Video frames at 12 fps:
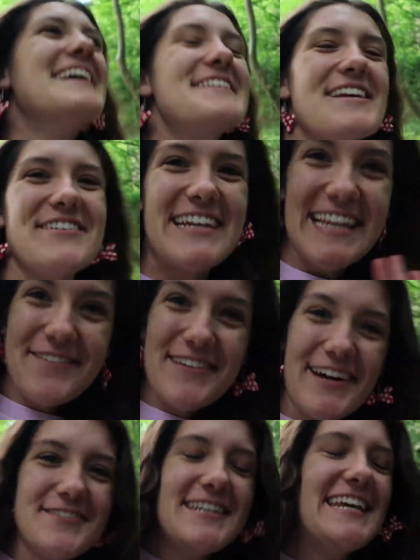so I had a
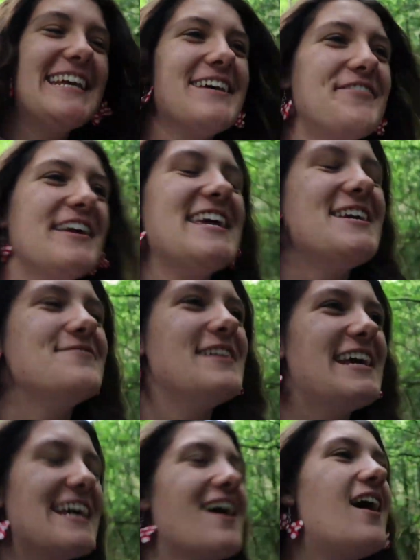lovely afternoon, lovely
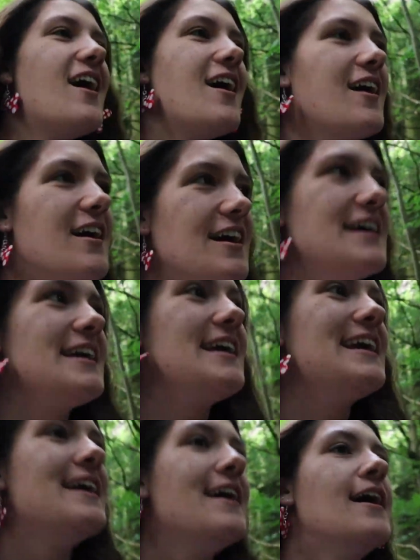evening.
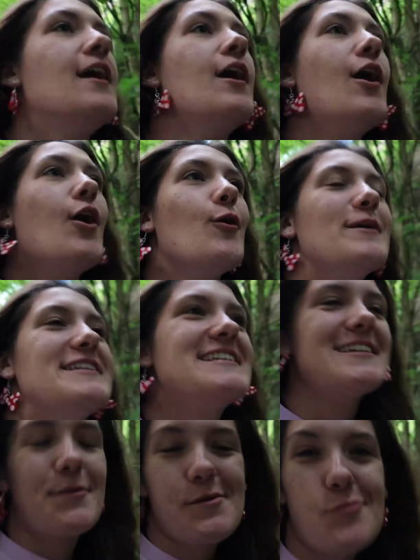I went
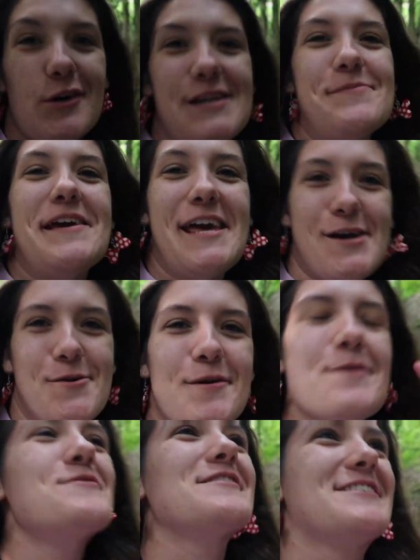to, I'm walking up a hill.
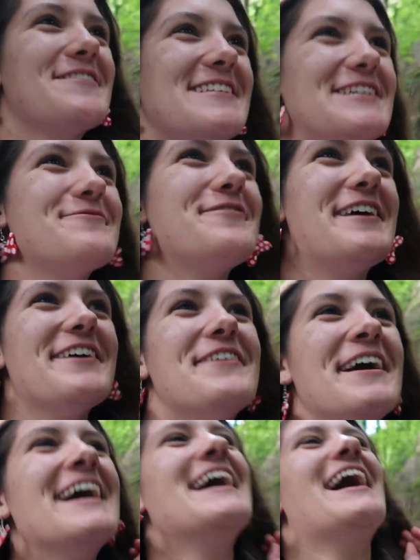I'm not seriously unfit.
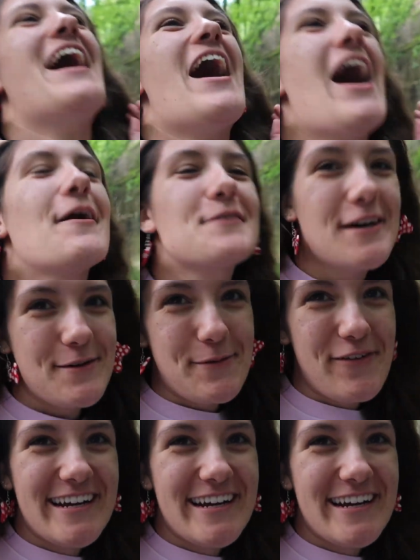I'm going a